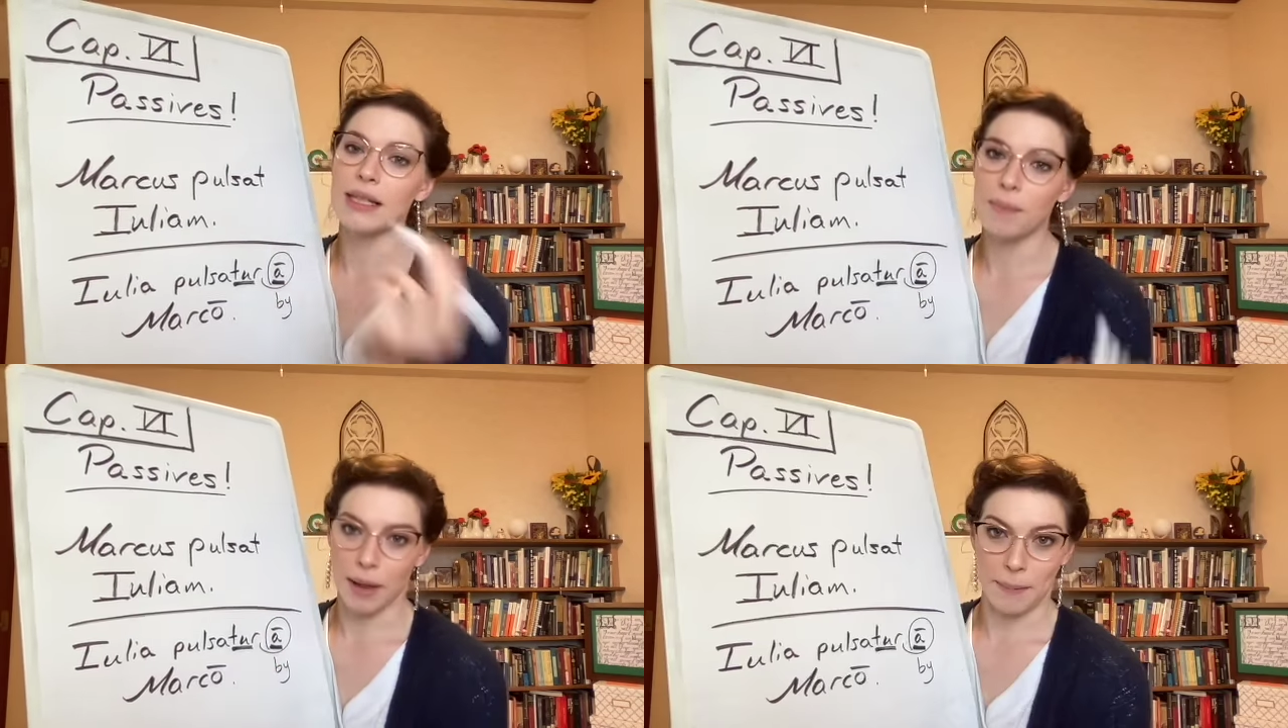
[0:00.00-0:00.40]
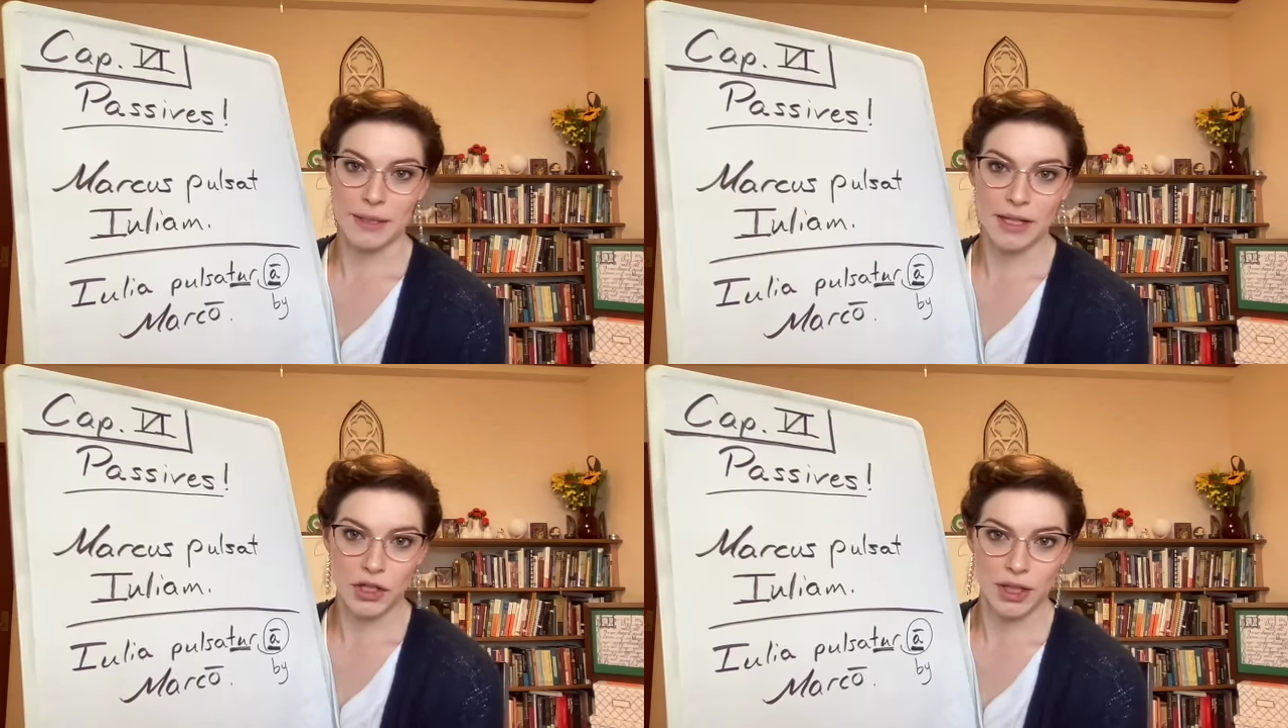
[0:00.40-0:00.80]

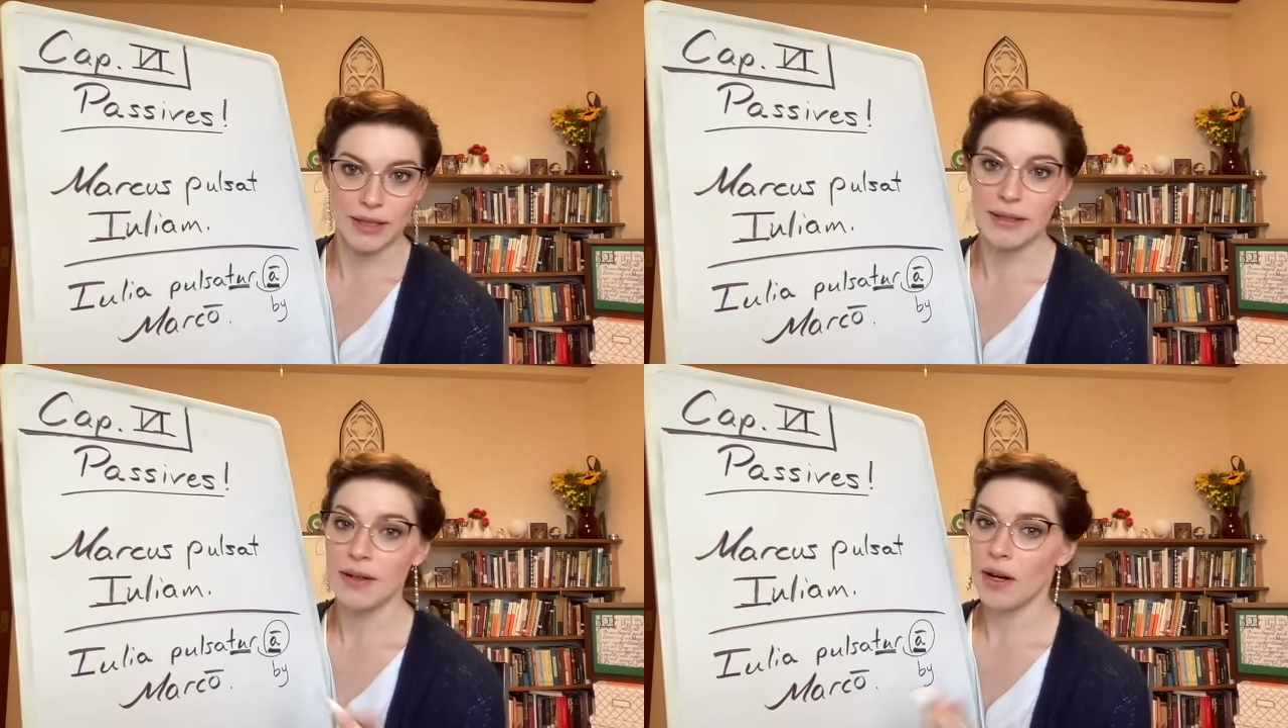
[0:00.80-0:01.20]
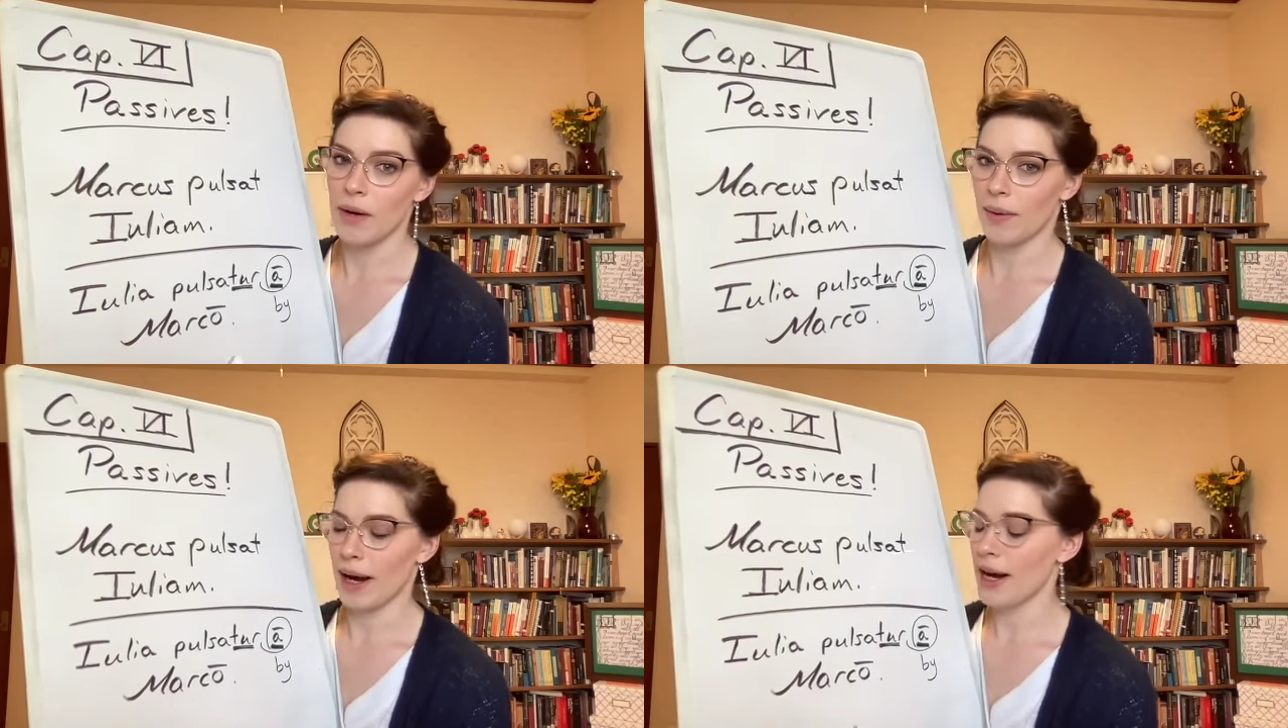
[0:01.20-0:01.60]
prepositions,
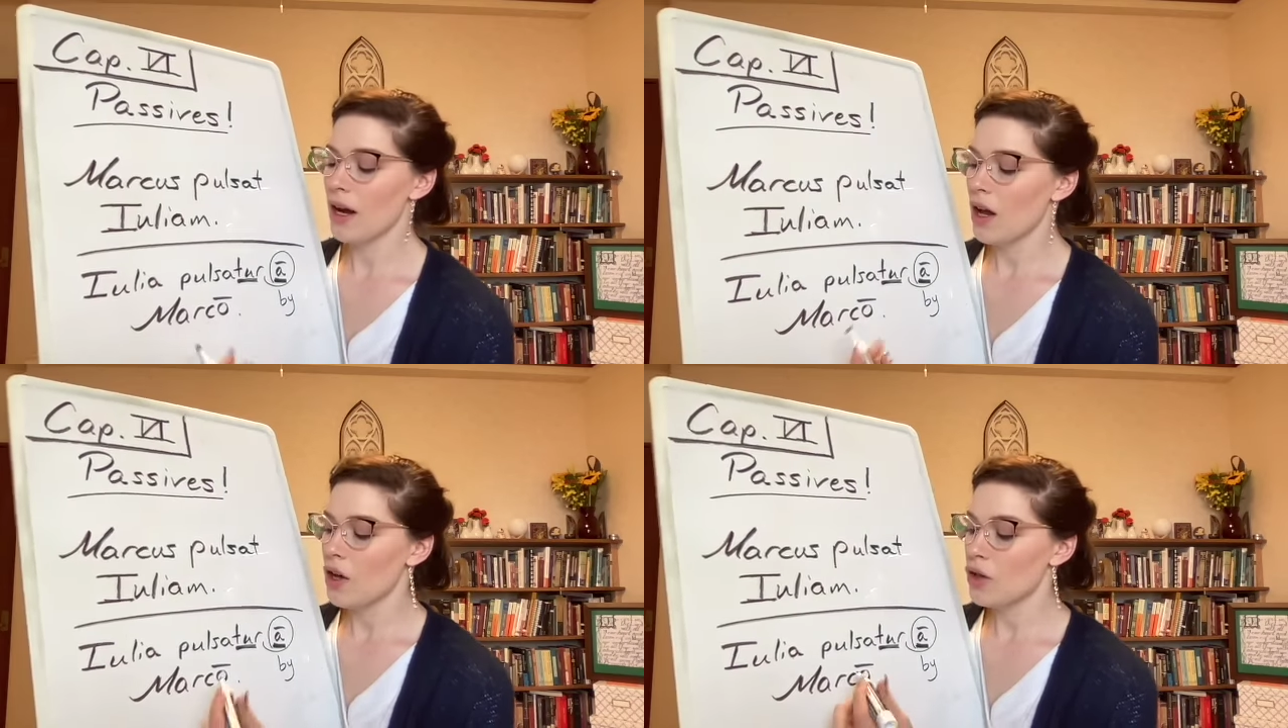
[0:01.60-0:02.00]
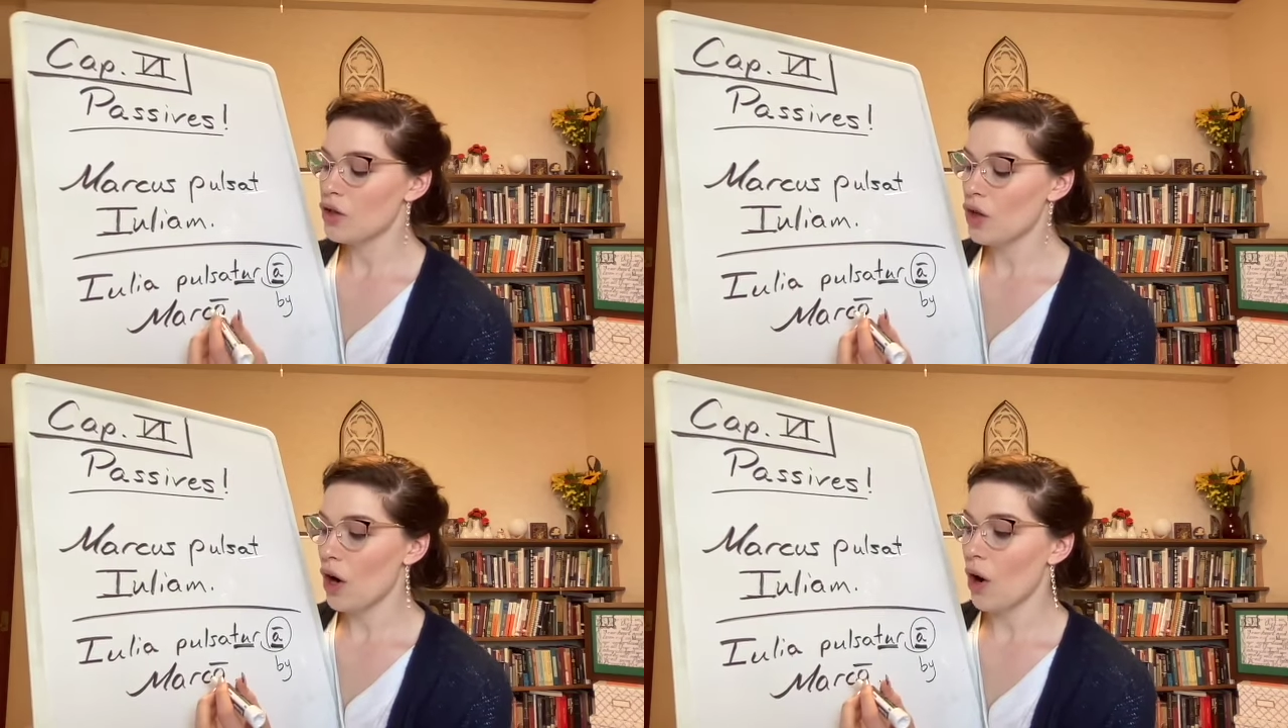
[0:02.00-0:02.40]
right?
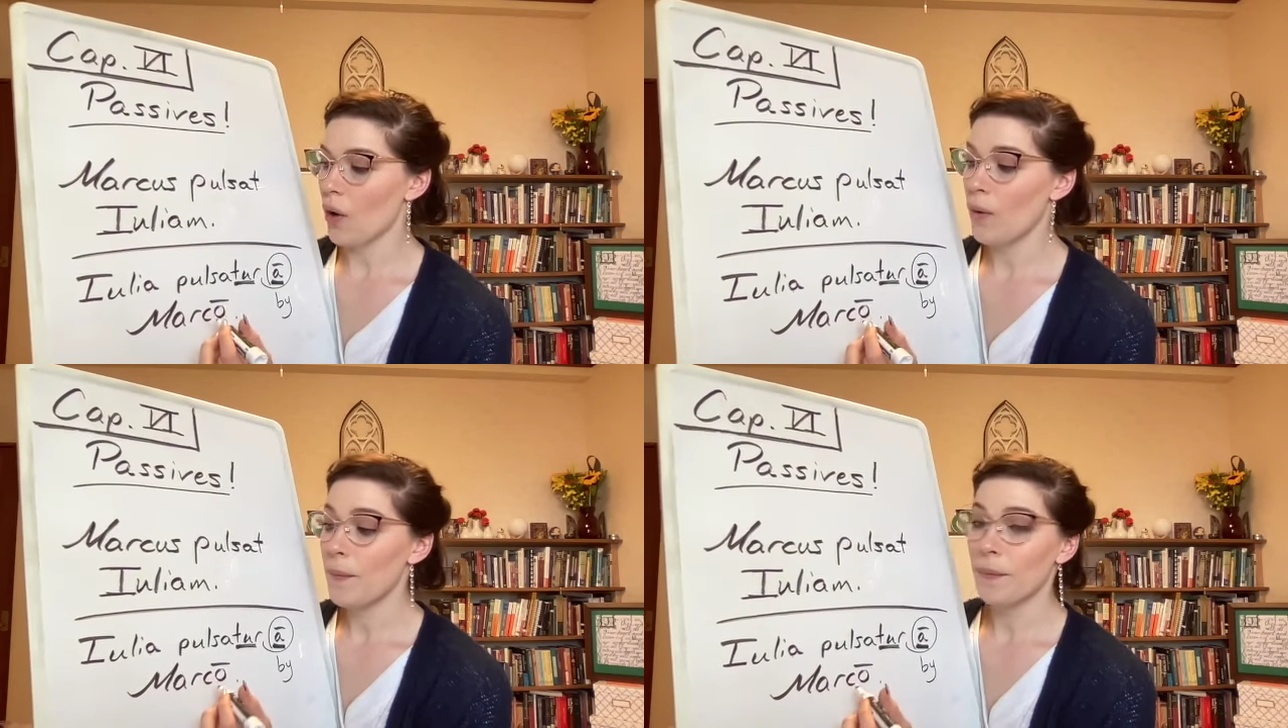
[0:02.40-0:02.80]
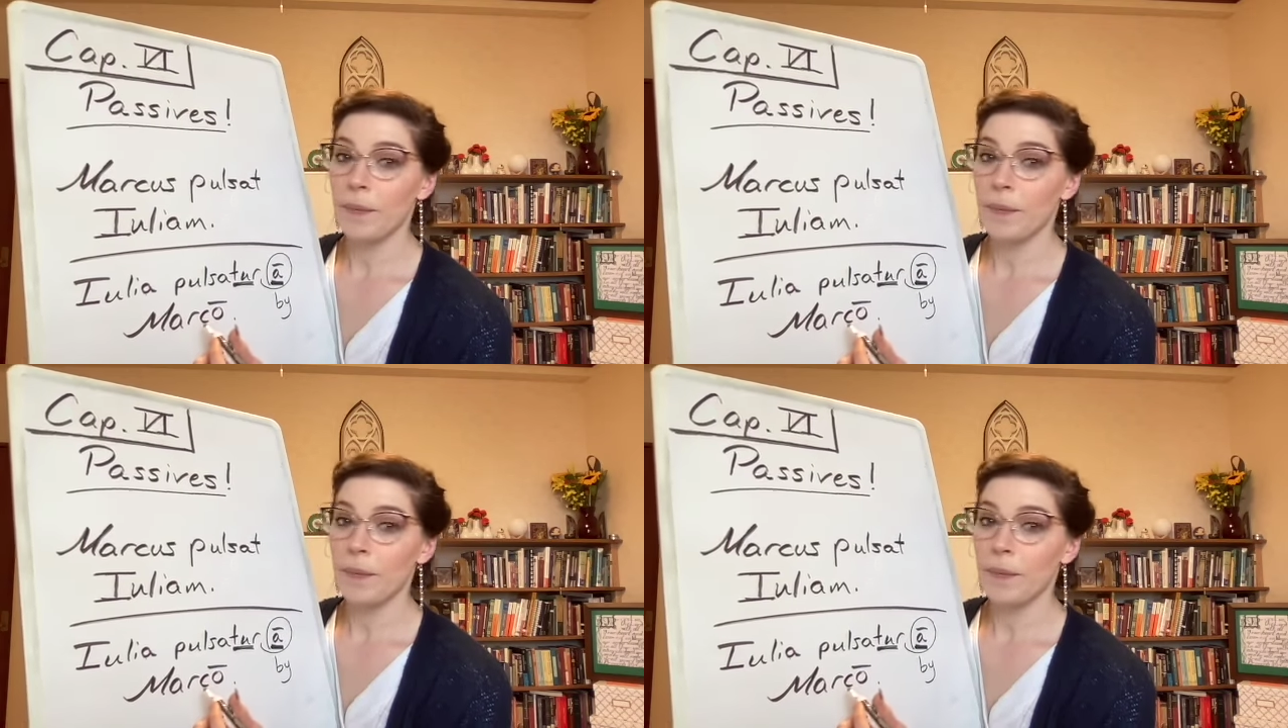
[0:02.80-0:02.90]
So